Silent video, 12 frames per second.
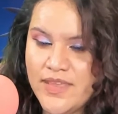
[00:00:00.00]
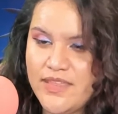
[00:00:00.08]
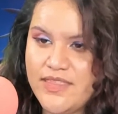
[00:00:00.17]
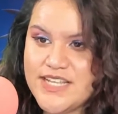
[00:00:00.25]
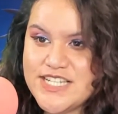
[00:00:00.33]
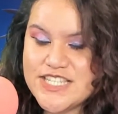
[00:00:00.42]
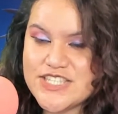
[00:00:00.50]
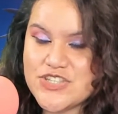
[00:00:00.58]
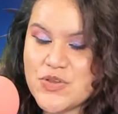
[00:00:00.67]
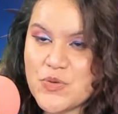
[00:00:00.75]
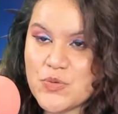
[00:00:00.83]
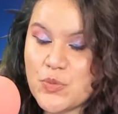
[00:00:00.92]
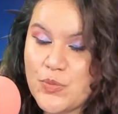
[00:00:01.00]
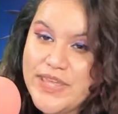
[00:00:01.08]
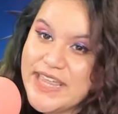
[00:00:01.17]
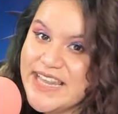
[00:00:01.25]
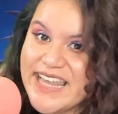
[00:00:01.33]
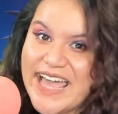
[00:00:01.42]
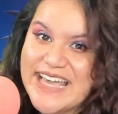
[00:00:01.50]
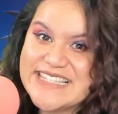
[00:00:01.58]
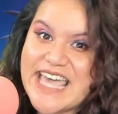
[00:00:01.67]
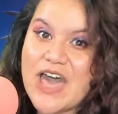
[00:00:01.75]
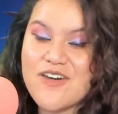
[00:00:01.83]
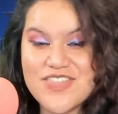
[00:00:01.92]
They just don't realize
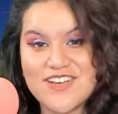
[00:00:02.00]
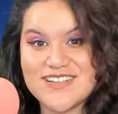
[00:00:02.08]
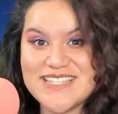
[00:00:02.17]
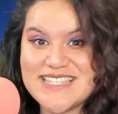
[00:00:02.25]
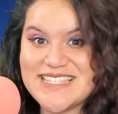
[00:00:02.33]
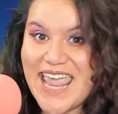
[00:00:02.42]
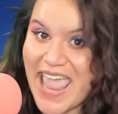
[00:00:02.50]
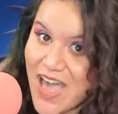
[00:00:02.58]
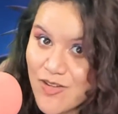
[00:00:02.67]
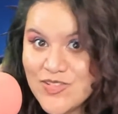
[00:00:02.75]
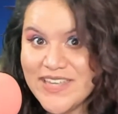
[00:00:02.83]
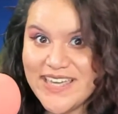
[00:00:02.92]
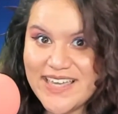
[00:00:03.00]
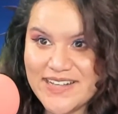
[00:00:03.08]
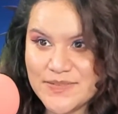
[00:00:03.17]
how they're sounding.